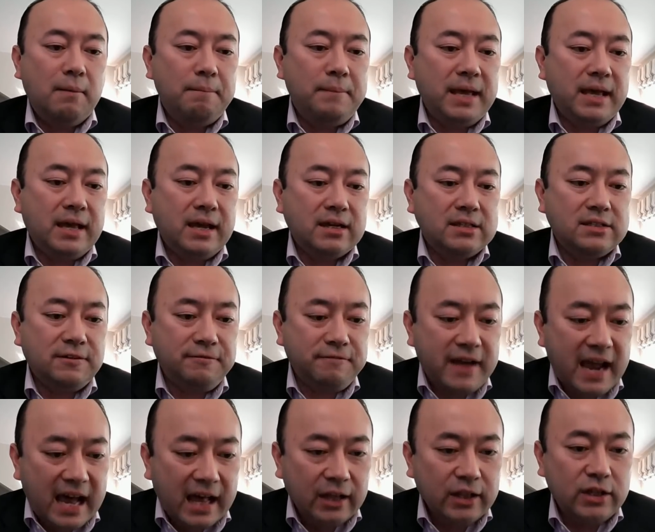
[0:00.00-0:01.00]
because the
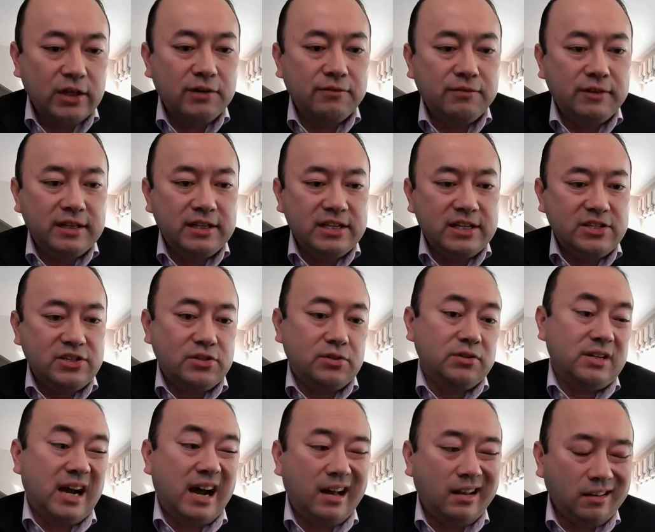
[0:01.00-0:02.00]
value of the digital
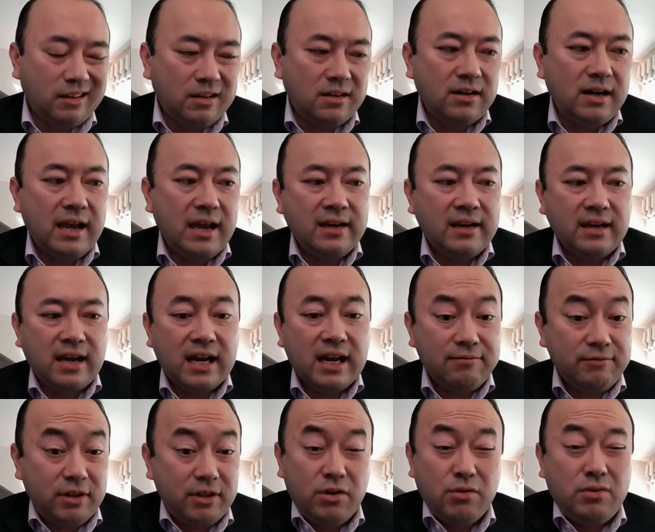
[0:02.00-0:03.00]
dollar and kind
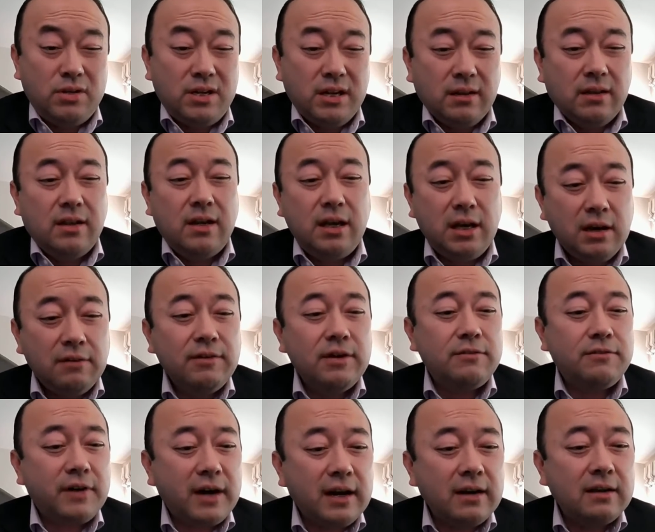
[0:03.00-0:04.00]
of the utility of
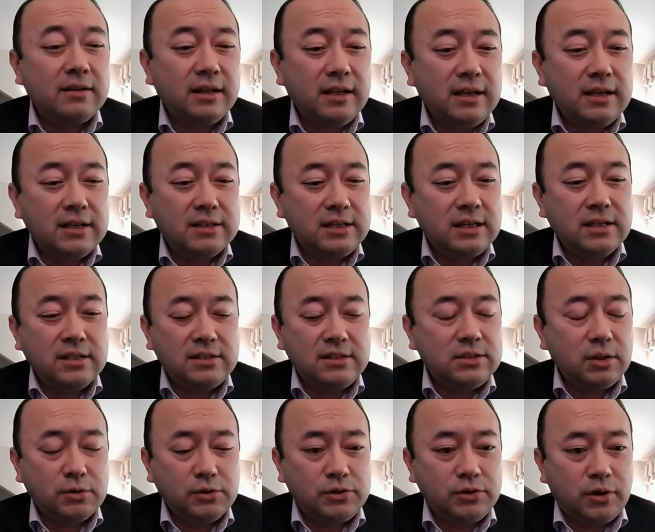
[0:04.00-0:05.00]
it, frankly, is
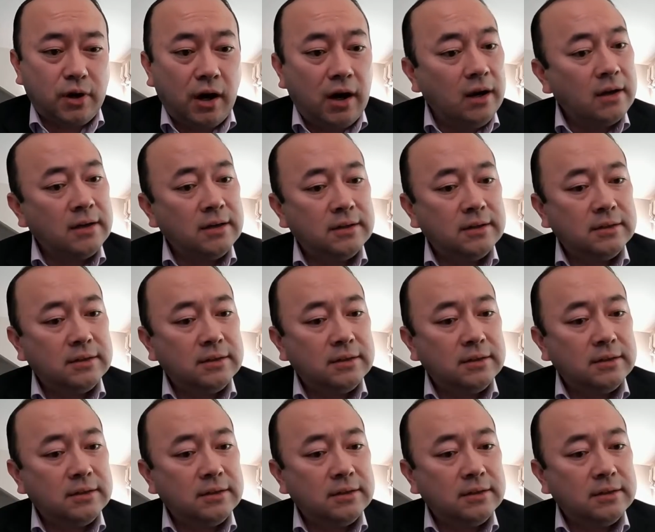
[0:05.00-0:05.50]
so strong.